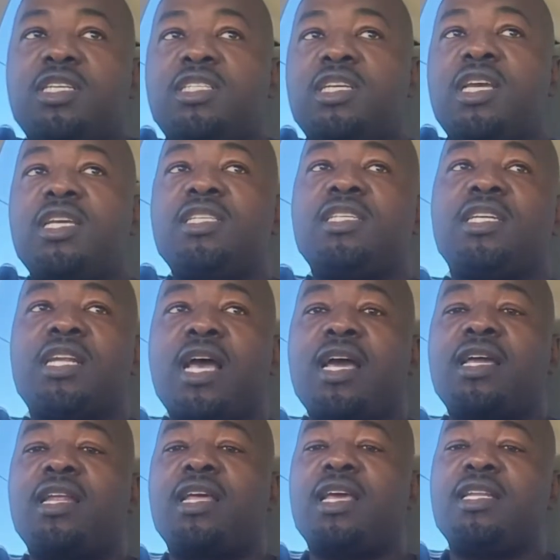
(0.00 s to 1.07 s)
change in
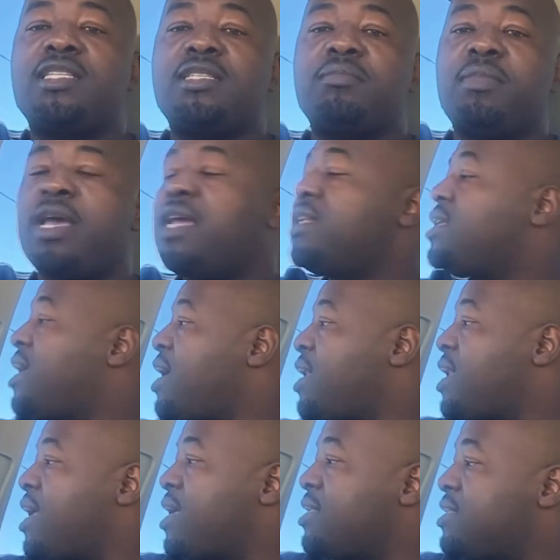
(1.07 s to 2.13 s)
aggregate demand,
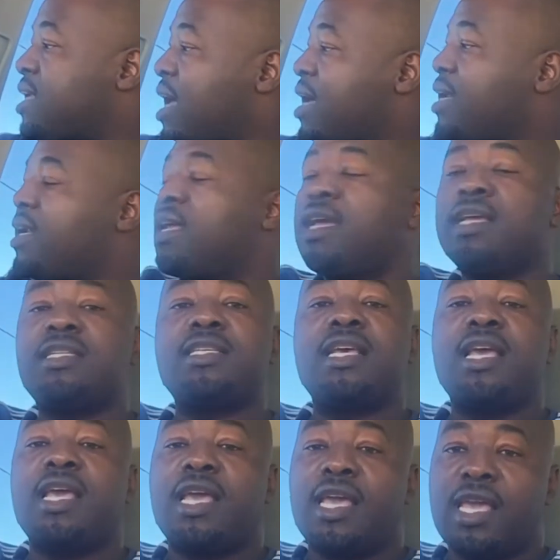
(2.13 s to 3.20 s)
and hence aggregate
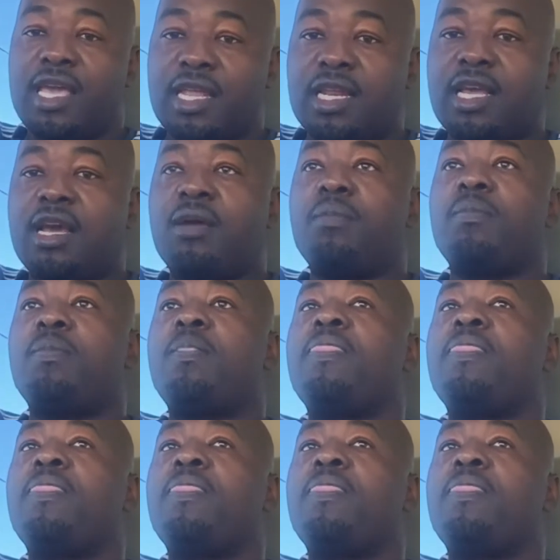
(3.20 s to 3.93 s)
income.